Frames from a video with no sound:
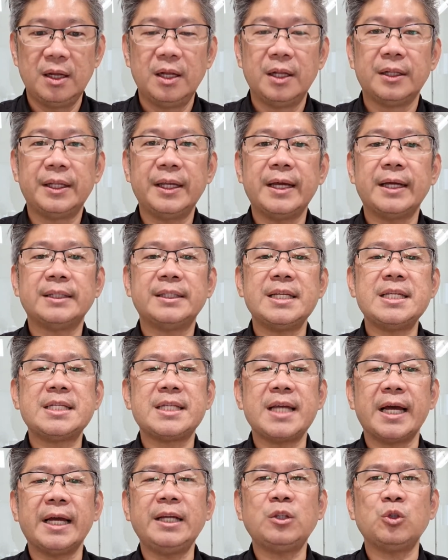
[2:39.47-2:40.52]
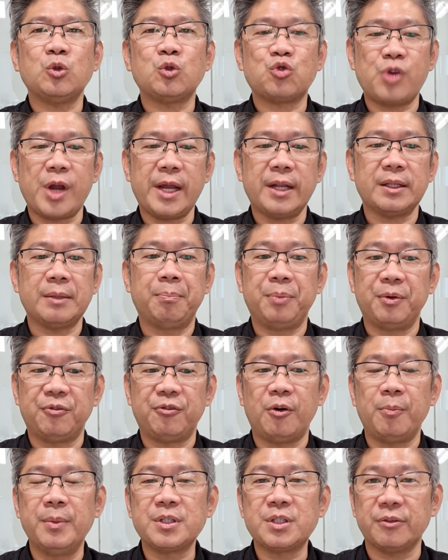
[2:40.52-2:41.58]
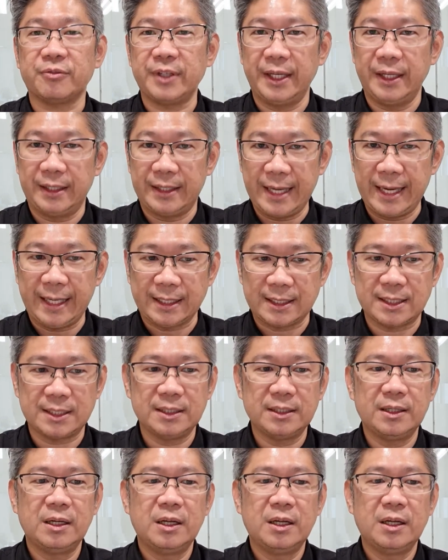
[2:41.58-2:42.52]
They are designed to track the performance of the index.